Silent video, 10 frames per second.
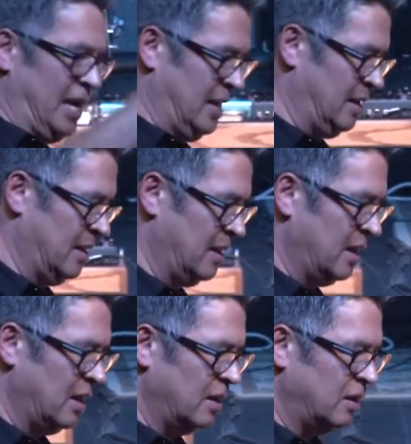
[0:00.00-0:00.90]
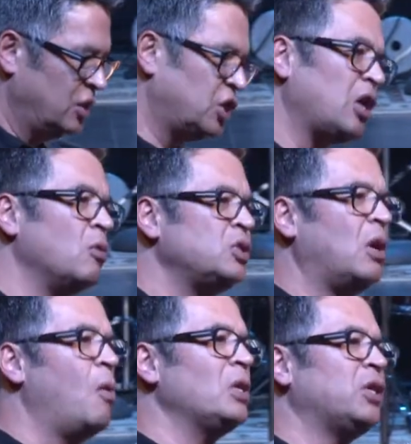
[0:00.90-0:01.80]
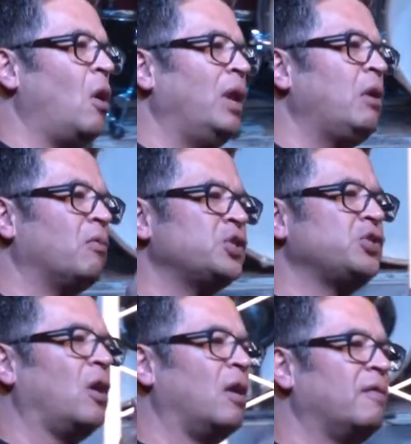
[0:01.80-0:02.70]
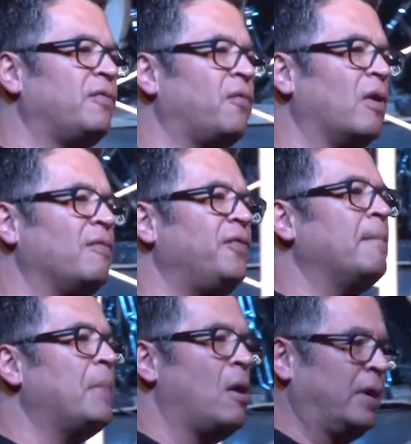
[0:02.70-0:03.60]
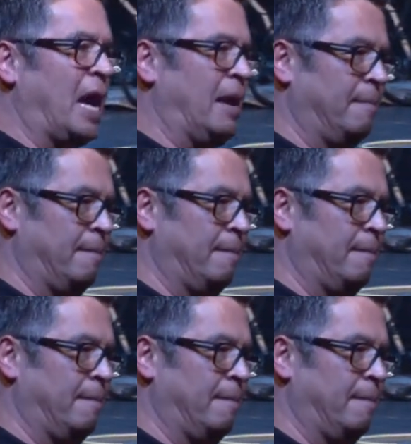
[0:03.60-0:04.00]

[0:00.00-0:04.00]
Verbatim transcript: And it just it wasn't only reserved for a football game.